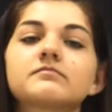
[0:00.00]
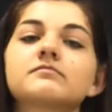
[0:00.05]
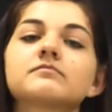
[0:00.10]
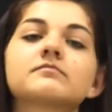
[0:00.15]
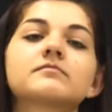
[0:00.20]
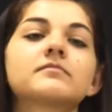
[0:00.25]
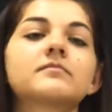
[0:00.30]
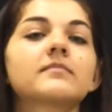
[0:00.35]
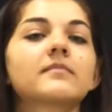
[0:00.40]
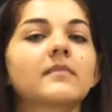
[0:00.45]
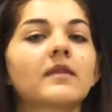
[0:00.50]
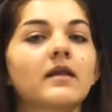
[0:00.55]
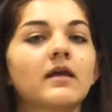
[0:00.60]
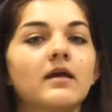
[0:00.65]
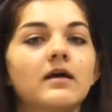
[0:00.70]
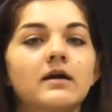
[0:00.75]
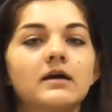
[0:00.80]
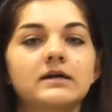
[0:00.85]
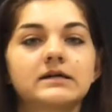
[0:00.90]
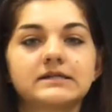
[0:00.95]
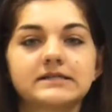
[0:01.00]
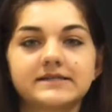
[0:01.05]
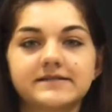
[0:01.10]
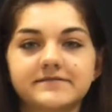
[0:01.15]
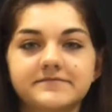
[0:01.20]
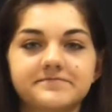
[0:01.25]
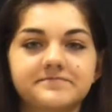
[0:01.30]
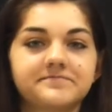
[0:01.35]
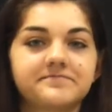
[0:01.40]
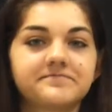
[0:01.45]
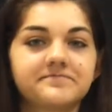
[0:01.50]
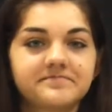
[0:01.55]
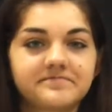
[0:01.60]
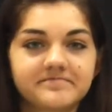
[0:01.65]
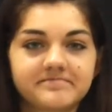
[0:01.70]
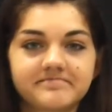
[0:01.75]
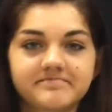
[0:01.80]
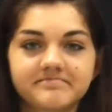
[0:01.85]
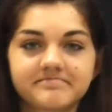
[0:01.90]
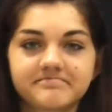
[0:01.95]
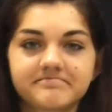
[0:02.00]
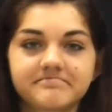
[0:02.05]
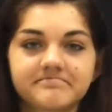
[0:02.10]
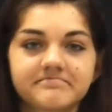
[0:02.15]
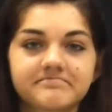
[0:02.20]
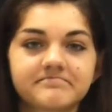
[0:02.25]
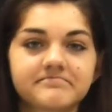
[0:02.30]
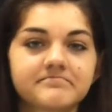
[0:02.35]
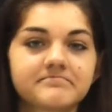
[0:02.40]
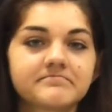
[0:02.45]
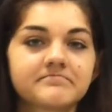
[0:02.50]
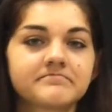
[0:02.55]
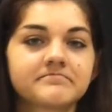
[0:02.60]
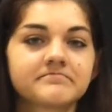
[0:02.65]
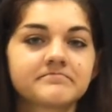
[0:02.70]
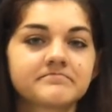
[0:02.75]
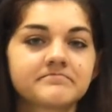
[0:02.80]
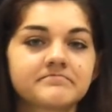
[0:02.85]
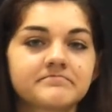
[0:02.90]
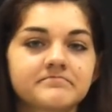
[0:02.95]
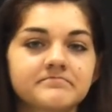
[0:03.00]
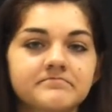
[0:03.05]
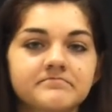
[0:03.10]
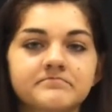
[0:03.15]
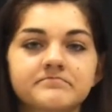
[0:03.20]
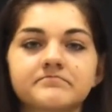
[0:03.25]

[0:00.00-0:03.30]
No words are spoken by the person on screen.